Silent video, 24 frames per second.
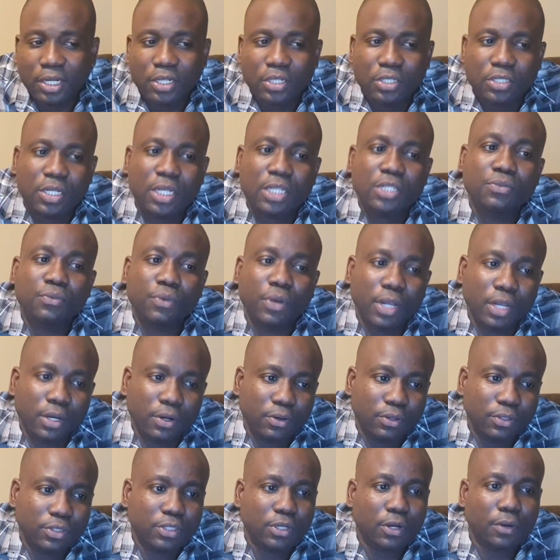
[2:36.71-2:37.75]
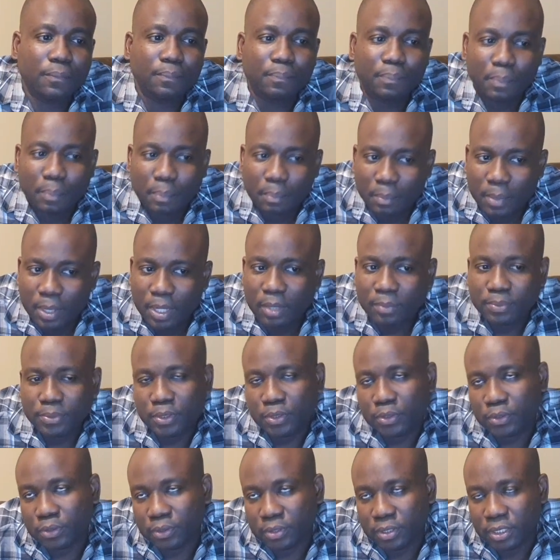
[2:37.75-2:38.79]
So that's really good. So big up
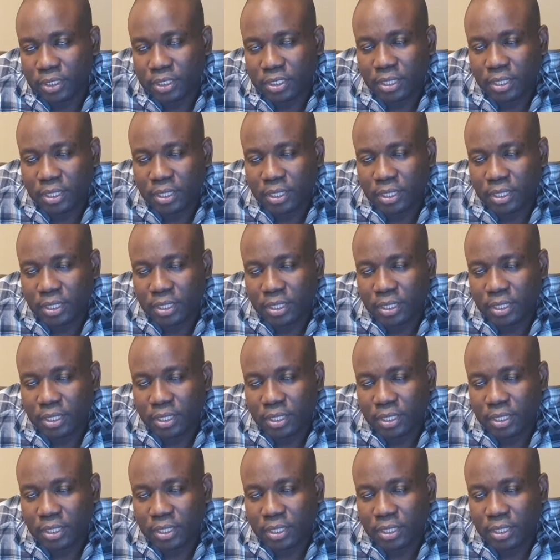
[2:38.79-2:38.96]
to